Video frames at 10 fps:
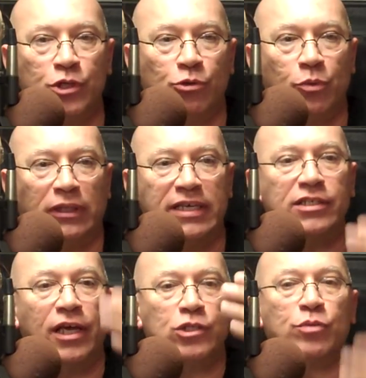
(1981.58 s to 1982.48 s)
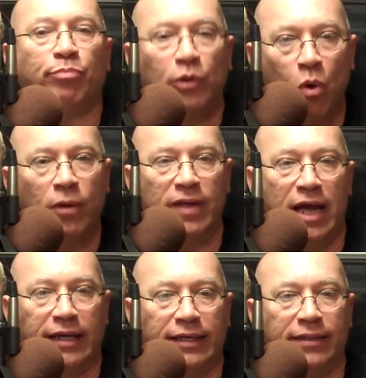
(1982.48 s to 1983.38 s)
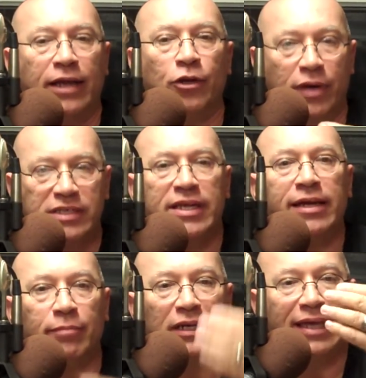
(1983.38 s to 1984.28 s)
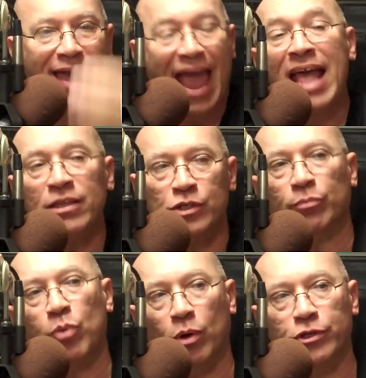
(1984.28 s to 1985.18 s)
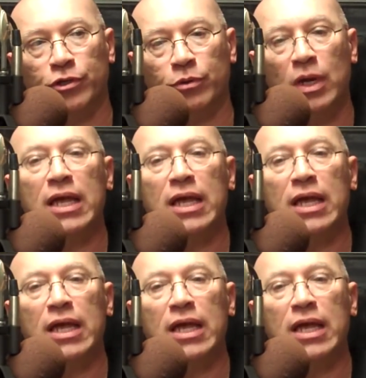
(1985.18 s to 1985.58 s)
you to at least explore the idea that your excitement can support you.